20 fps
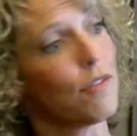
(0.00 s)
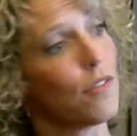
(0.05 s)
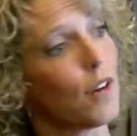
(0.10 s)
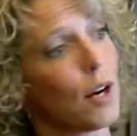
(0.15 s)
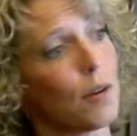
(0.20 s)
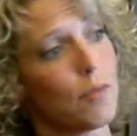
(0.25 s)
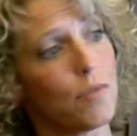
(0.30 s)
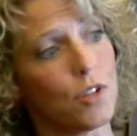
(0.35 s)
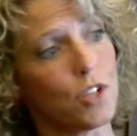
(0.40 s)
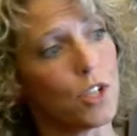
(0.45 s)

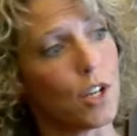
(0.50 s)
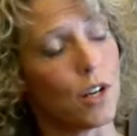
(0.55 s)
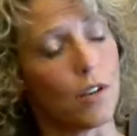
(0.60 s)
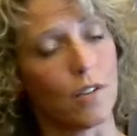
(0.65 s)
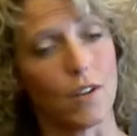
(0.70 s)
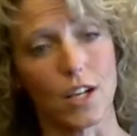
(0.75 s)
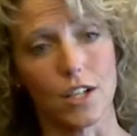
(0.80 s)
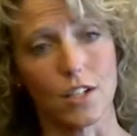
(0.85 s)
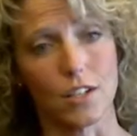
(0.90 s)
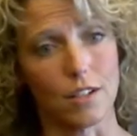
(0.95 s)
farm for
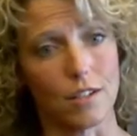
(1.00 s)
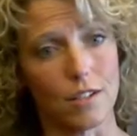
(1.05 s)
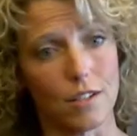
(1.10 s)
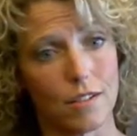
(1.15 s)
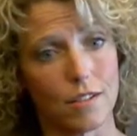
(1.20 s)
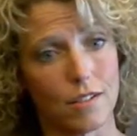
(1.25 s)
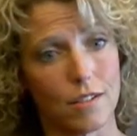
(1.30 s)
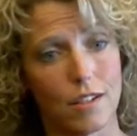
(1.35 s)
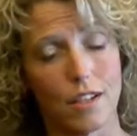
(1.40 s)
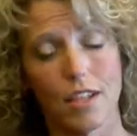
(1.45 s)

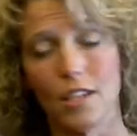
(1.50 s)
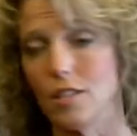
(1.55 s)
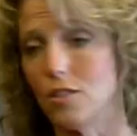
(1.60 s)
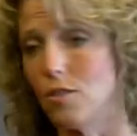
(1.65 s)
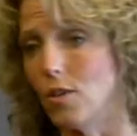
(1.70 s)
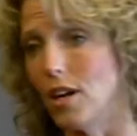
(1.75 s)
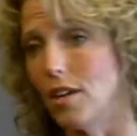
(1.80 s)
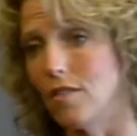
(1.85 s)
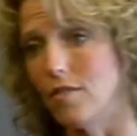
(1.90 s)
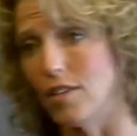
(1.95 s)
generations. His
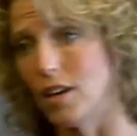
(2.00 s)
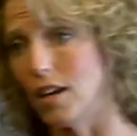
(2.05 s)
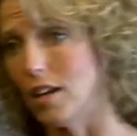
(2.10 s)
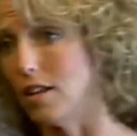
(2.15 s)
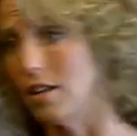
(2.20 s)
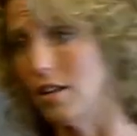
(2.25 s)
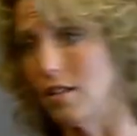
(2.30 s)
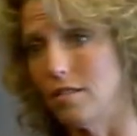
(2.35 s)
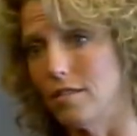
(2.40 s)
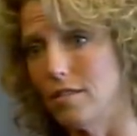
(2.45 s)

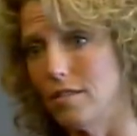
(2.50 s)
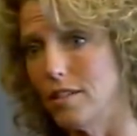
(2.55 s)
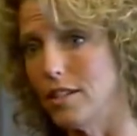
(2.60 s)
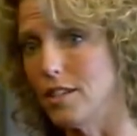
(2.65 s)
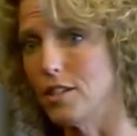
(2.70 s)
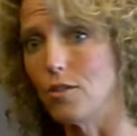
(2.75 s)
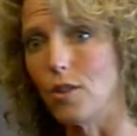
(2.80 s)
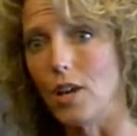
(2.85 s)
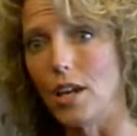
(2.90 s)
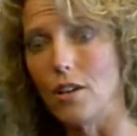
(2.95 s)
grandfather,
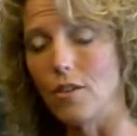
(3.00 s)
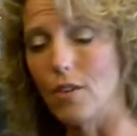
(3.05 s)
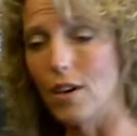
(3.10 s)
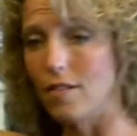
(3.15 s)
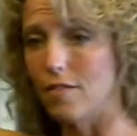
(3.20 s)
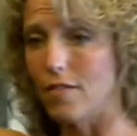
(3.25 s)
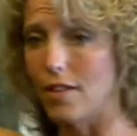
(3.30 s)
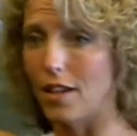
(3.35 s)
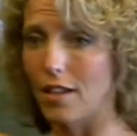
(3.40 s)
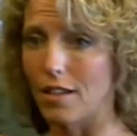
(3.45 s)
his
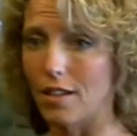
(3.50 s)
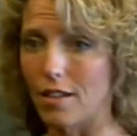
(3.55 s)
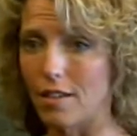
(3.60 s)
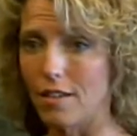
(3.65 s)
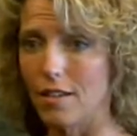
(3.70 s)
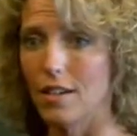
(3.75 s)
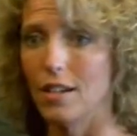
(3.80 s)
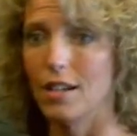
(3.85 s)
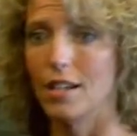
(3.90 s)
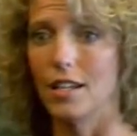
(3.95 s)
great-grandfather,
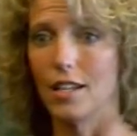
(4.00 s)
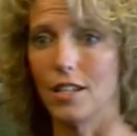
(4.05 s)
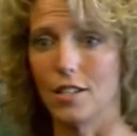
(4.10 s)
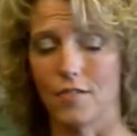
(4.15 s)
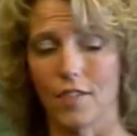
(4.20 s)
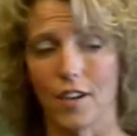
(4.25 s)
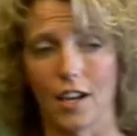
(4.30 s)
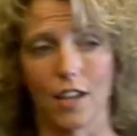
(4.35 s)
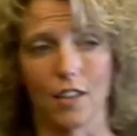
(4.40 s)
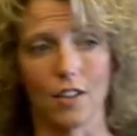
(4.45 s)
his
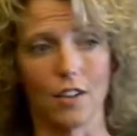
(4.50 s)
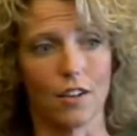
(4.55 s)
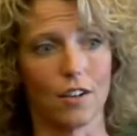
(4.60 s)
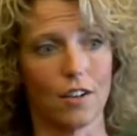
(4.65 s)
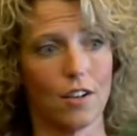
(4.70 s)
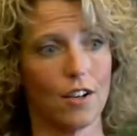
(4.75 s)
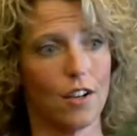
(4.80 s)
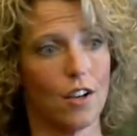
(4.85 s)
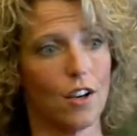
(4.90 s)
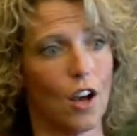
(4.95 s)
father,
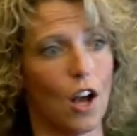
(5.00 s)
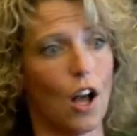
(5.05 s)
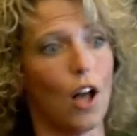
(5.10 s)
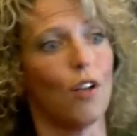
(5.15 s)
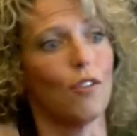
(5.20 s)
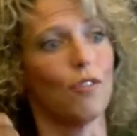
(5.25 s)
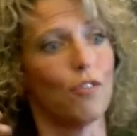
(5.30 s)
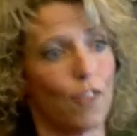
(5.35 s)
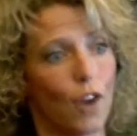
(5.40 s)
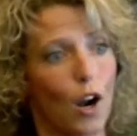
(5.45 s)

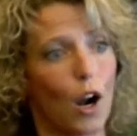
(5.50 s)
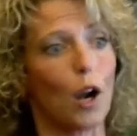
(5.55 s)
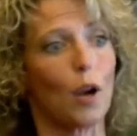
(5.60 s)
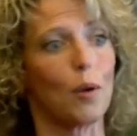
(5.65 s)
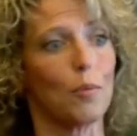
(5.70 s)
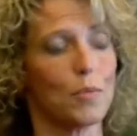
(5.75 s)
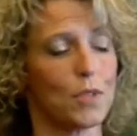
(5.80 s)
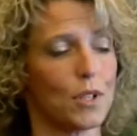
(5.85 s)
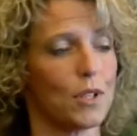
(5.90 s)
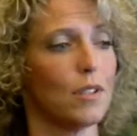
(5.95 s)
all
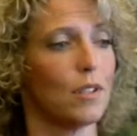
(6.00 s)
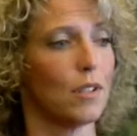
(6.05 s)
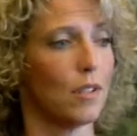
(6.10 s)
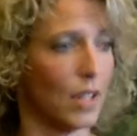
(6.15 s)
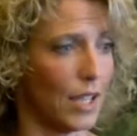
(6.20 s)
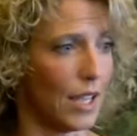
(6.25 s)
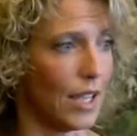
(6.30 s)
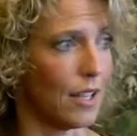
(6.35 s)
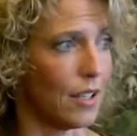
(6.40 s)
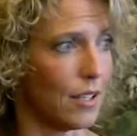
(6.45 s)
farmed the
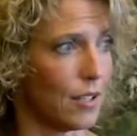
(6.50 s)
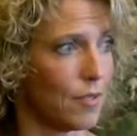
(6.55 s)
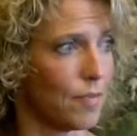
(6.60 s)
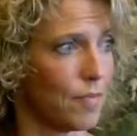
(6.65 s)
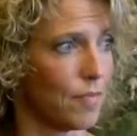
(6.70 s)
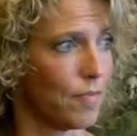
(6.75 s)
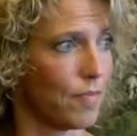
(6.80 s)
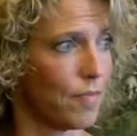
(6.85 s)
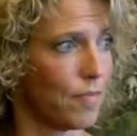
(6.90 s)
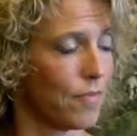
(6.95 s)
land.
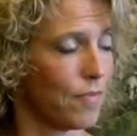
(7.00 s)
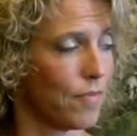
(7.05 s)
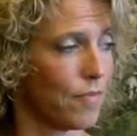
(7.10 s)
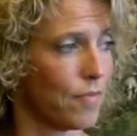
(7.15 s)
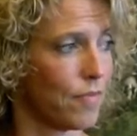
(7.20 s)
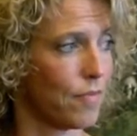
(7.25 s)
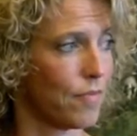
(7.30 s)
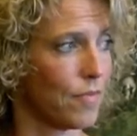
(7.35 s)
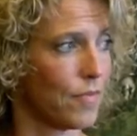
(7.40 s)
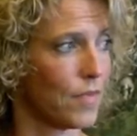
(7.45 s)

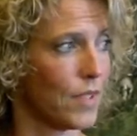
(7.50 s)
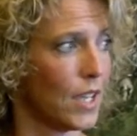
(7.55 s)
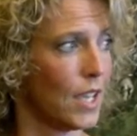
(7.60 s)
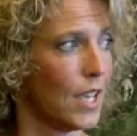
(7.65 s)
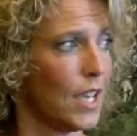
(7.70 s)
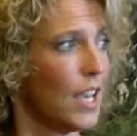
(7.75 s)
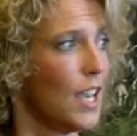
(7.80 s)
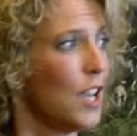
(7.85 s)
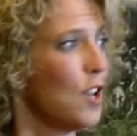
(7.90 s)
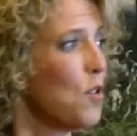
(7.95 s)

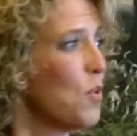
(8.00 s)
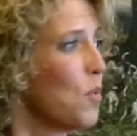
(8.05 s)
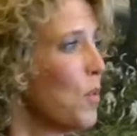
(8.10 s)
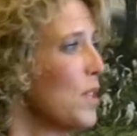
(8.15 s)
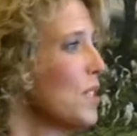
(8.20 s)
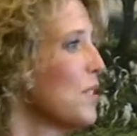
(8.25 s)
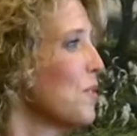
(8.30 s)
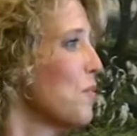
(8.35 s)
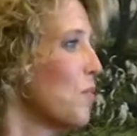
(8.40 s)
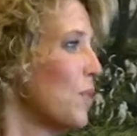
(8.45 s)
It
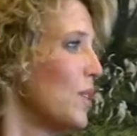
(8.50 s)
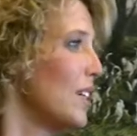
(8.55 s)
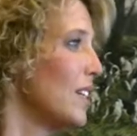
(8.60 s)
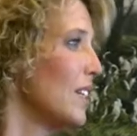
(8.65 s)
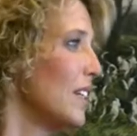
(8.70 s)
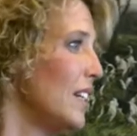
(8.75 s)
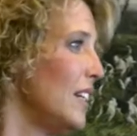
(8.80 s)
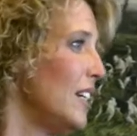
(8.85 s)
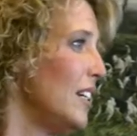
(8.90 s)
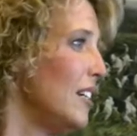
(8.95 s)
wasn't
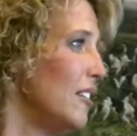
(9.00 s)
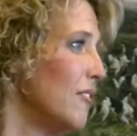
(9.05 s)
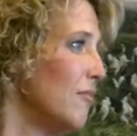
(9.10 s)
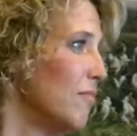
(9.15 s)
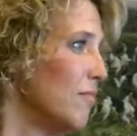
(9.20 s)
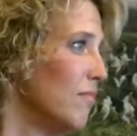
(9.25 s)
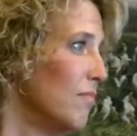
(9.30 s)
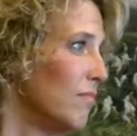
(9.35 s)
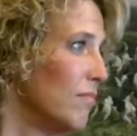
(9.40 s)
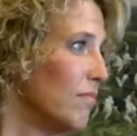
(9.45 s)
really
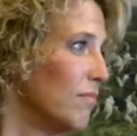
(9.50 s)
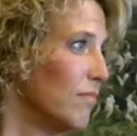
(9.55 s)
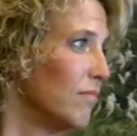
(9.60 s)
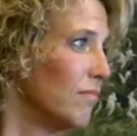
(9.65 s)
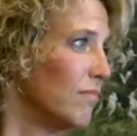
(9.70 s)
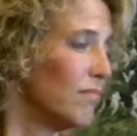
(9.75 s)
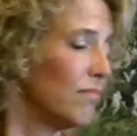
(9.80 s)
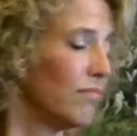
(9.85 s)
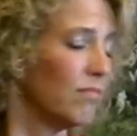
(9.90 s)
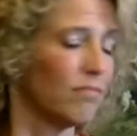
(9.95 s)

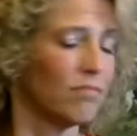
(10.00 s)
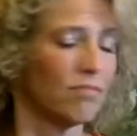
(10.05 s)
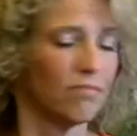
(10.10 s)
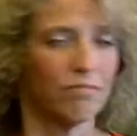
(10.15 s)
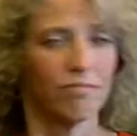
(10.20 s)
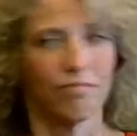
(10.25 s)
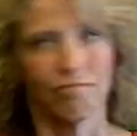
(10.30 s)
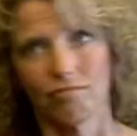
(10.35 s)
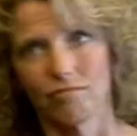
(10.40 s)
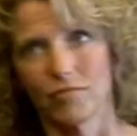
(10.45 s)

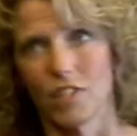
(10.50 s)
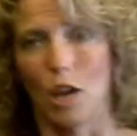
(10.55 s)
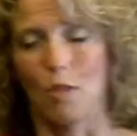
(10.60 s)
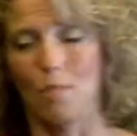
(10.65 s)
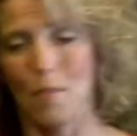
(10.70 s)
a